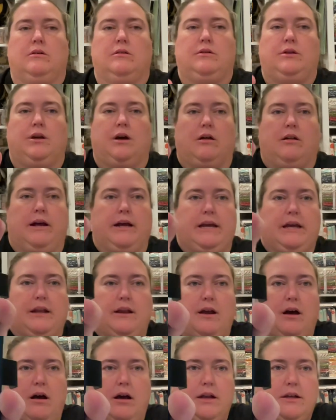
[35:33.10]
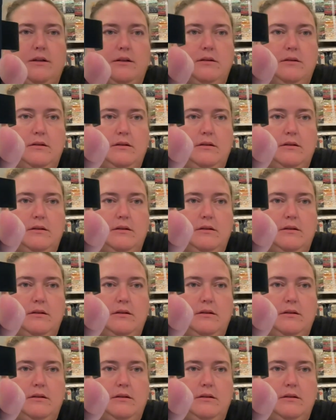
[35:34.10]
Y'all, I cannot.